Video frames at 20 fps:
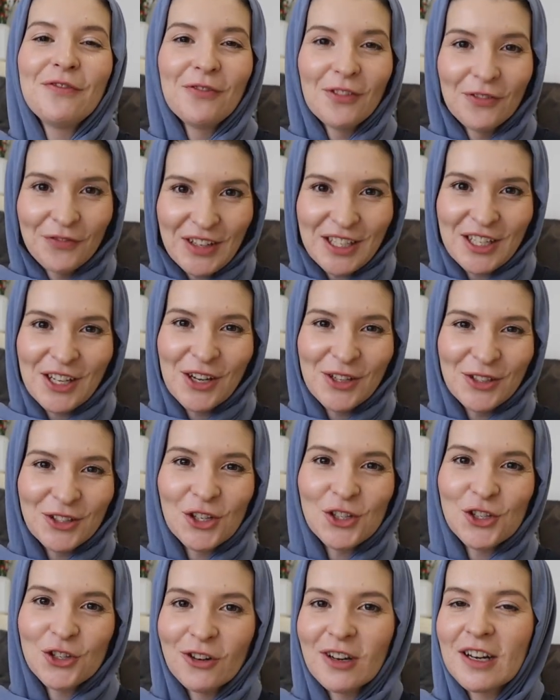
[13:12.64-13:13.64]

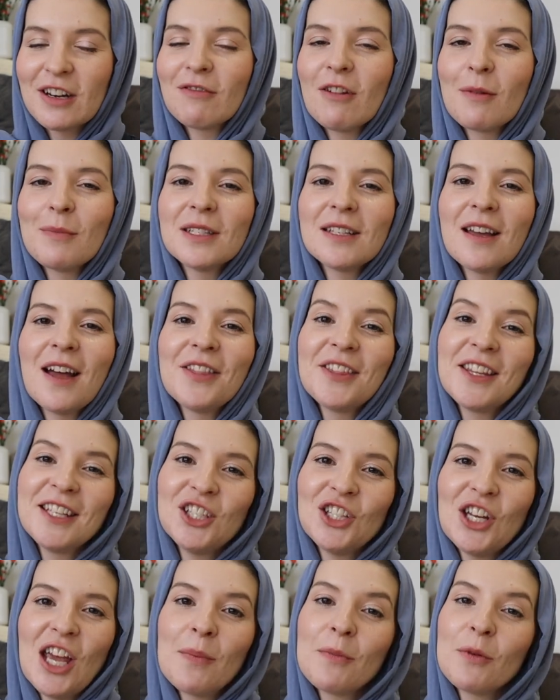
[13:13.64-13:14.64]
videos during Ramadan
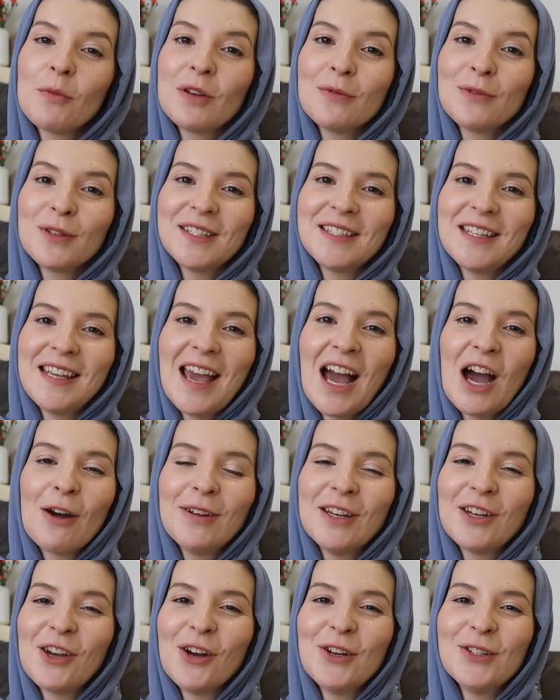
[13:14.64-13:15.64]
this year, but we will see how
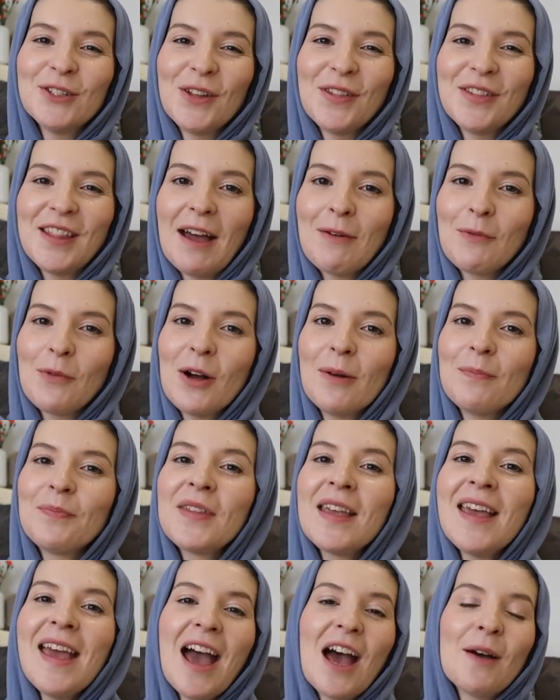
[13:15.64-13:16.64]
it goes on that one.
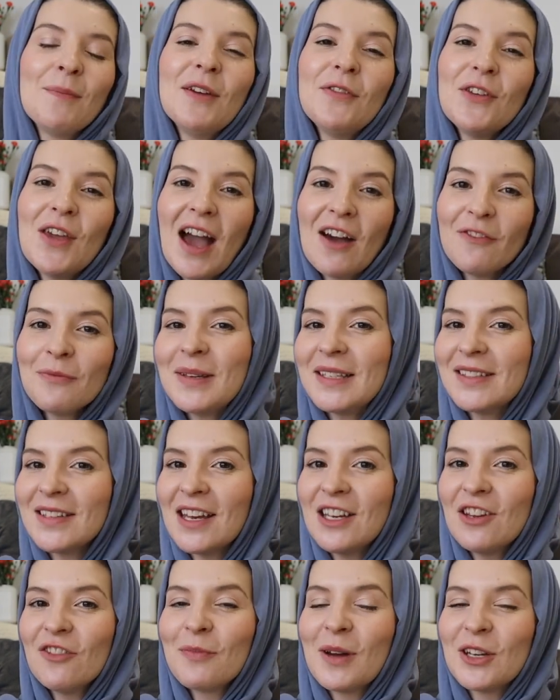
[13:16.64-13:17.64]
If you haven't missed
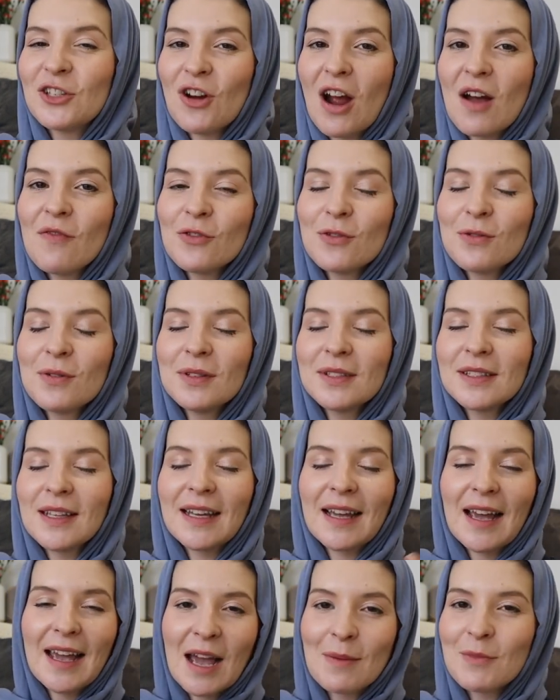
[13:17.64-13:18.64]
any of my travels,
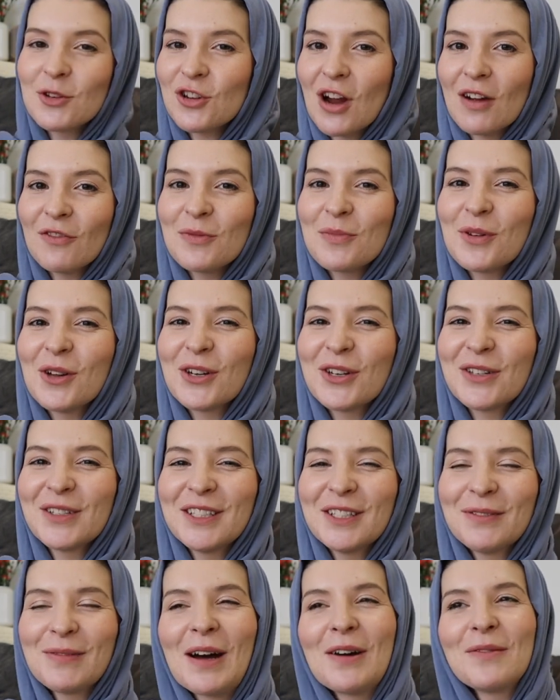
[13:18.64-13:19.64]
like, I am a travel blogger
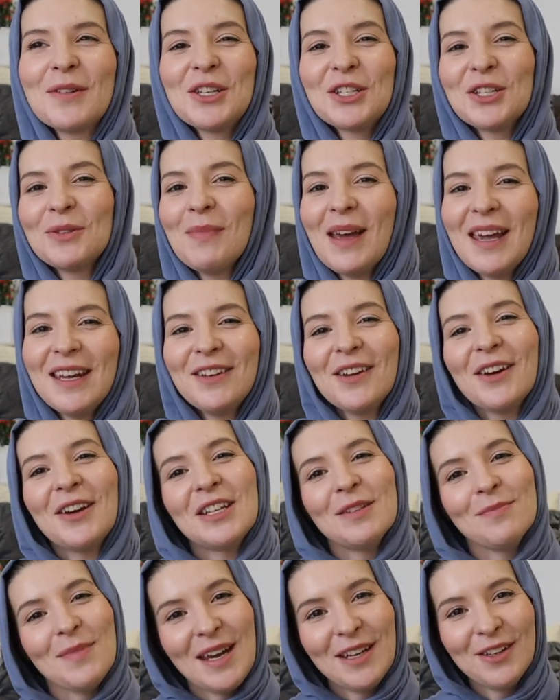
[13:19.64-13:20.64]
as well, which you may know,
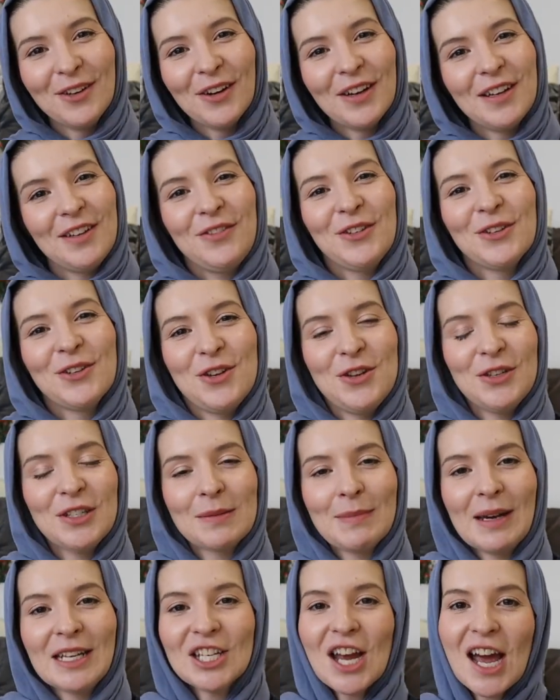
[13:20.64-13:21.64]
you may not if you're new
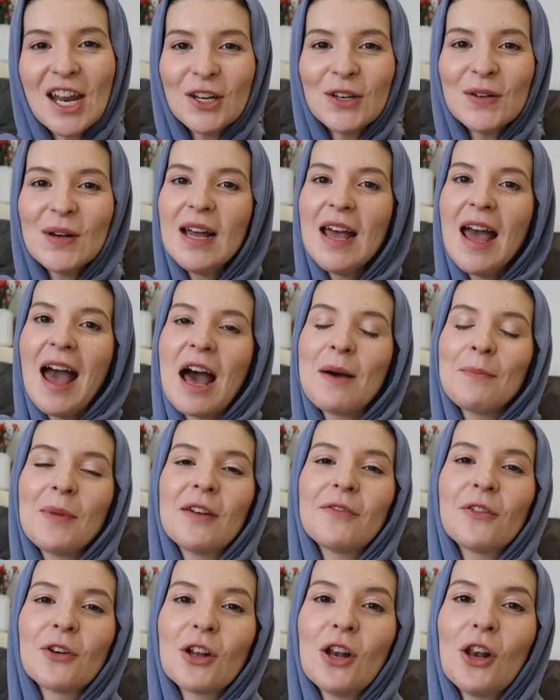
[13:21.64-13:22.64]
to my channel.
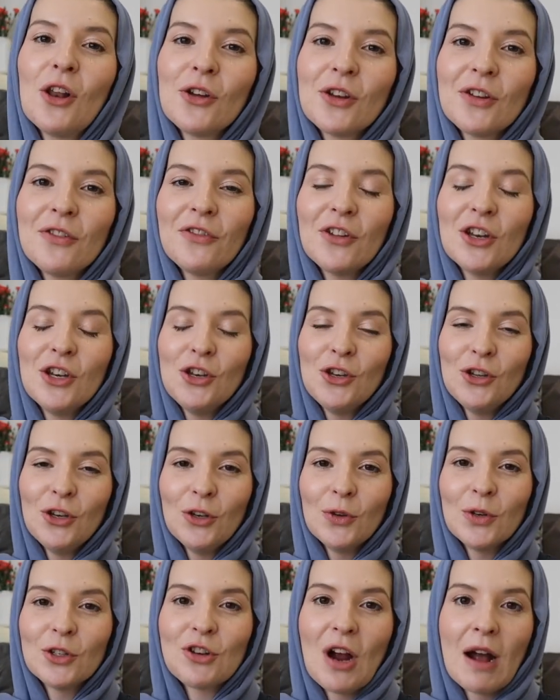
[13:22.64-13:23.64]
I've got a lot of
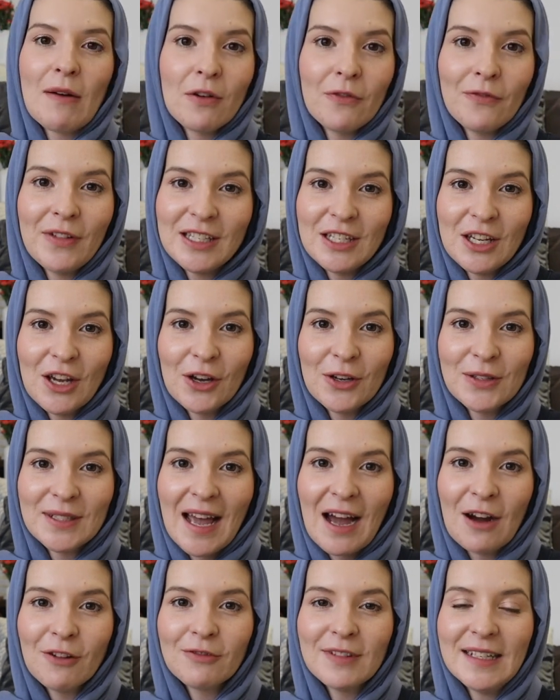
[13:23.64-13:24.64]
new travel videos
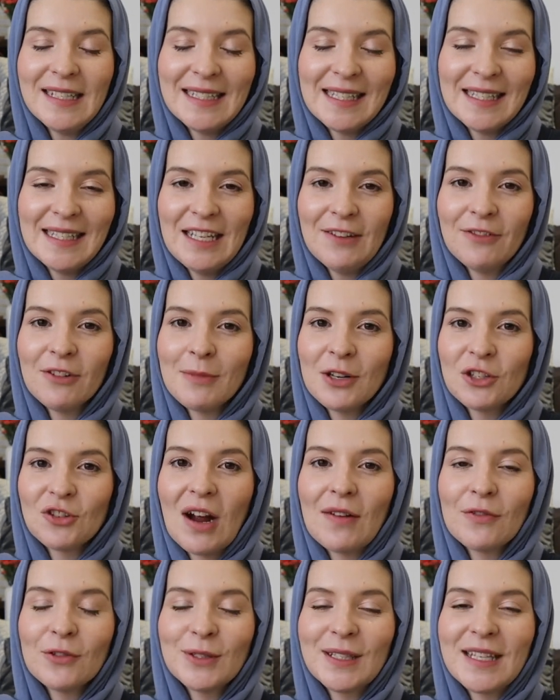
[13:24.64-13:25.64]
out recently from my
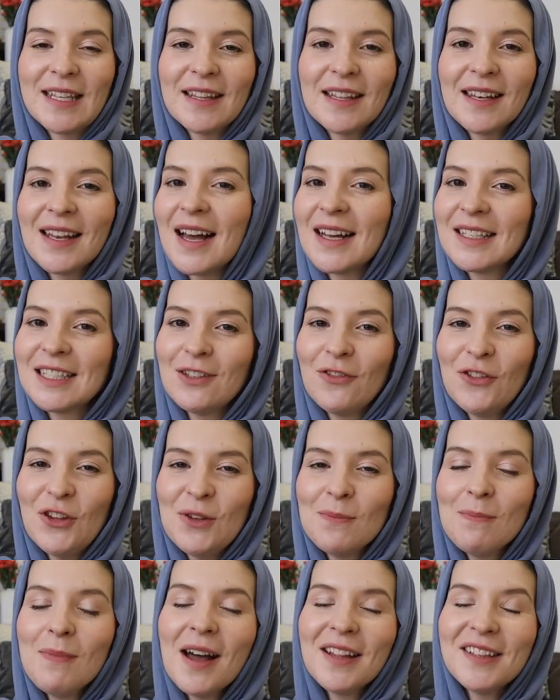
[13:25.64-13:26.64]
travels in the last
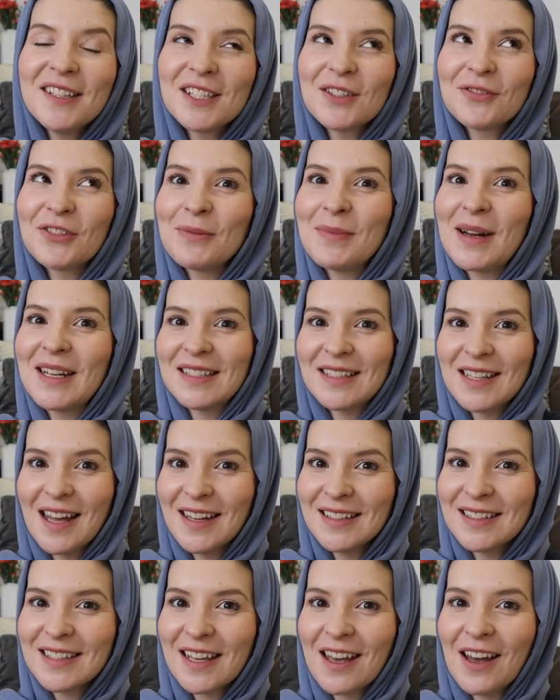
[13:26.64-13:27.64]
few months, from
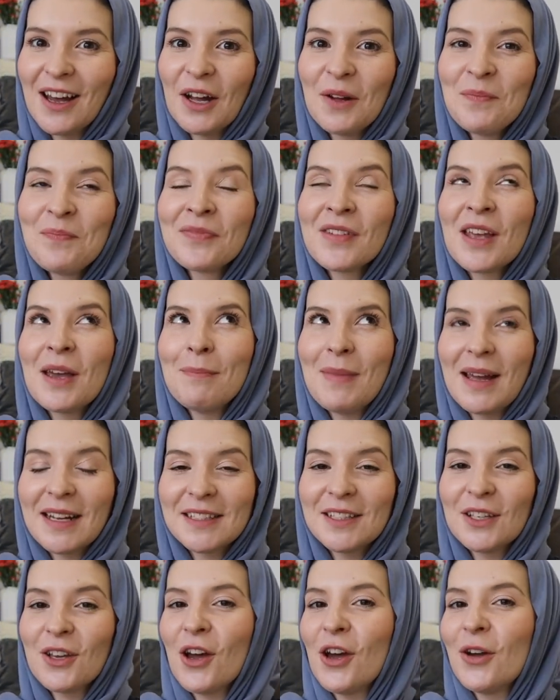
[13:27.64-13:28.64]
Antarctica,
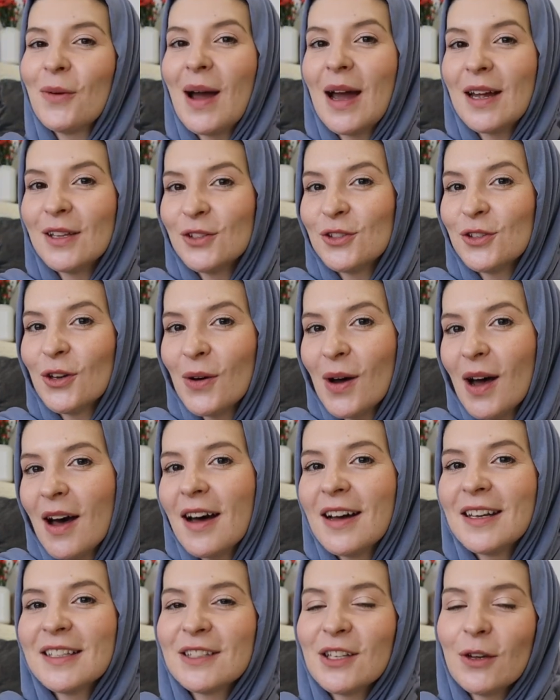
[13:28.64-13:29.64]
Mexico, and
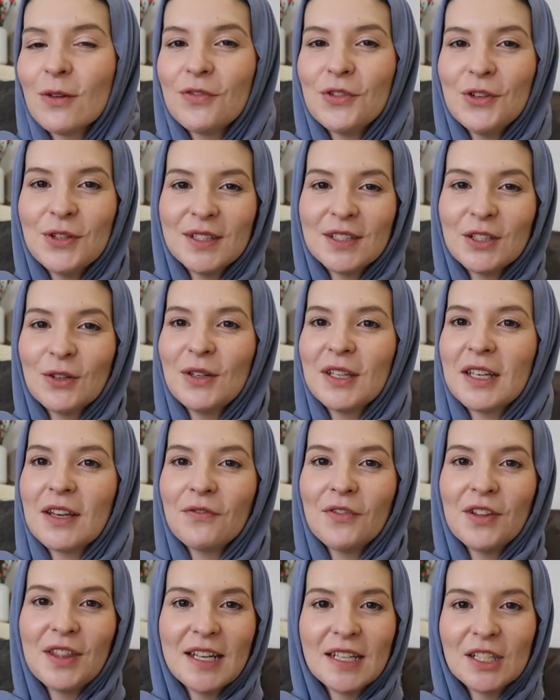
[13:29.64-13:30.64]
Doha. So if you're still
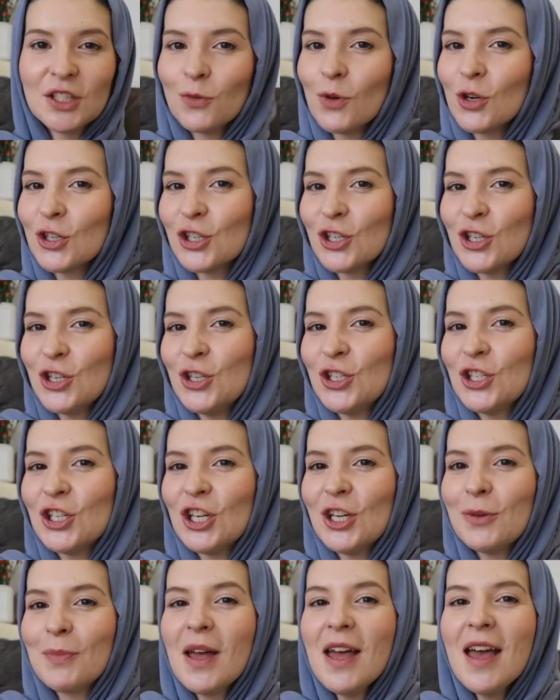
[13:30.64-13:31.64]
looking for things to watch on
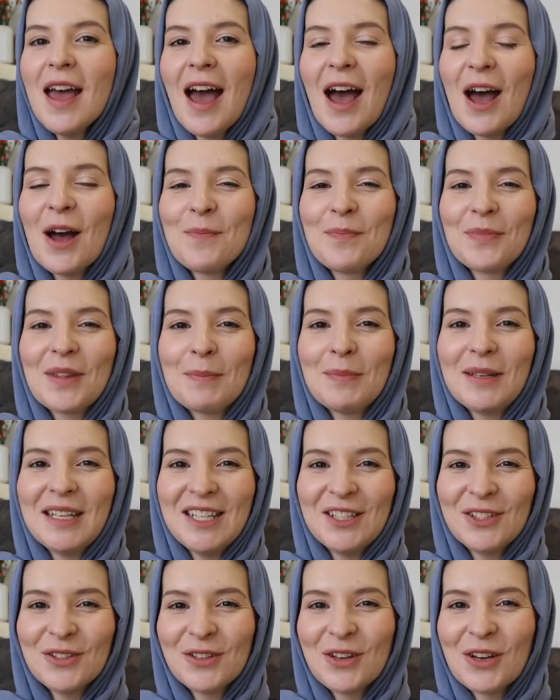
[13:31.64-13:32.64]
YouTube, then
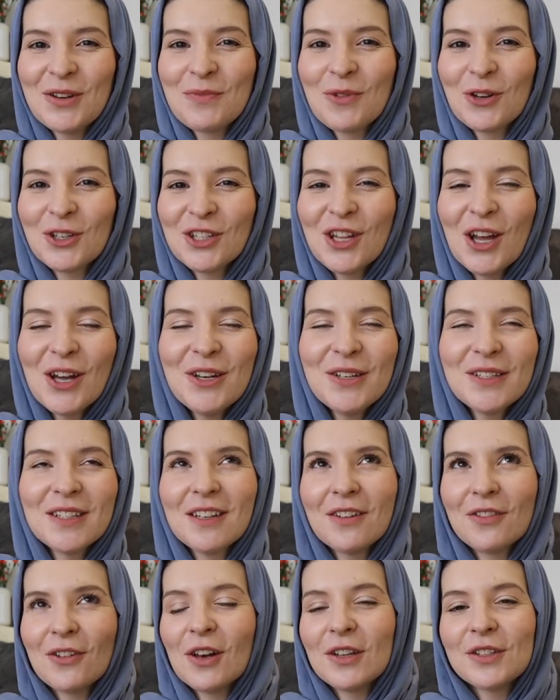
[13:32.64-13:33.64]
please do go and watch those.
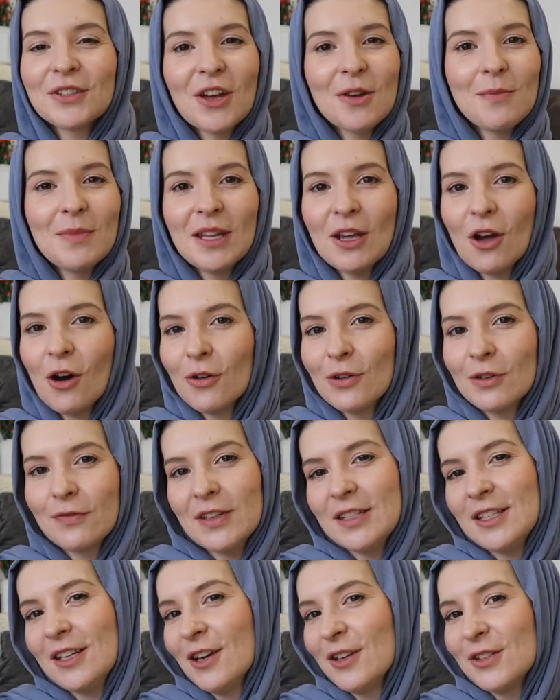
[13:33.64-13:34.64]
And I've got so many old
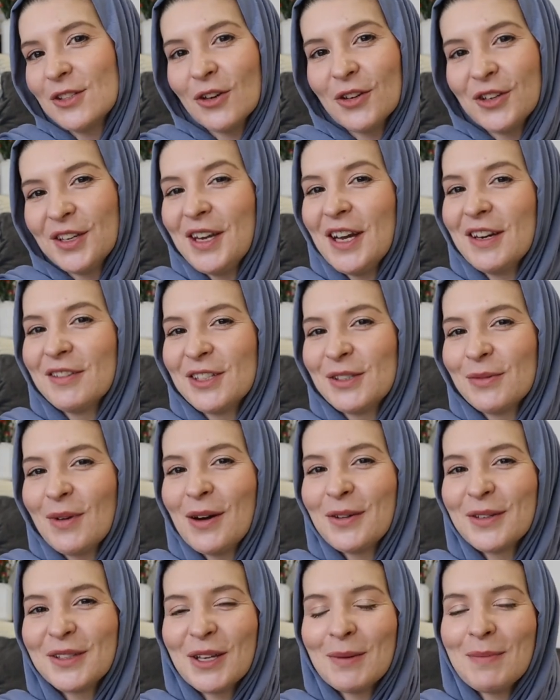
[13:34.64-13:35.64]
videos on here as
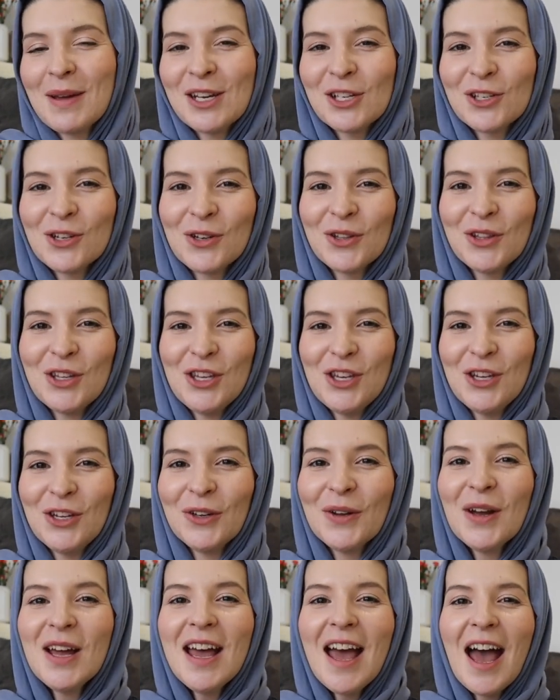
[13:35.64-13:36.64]
well, so make sure that you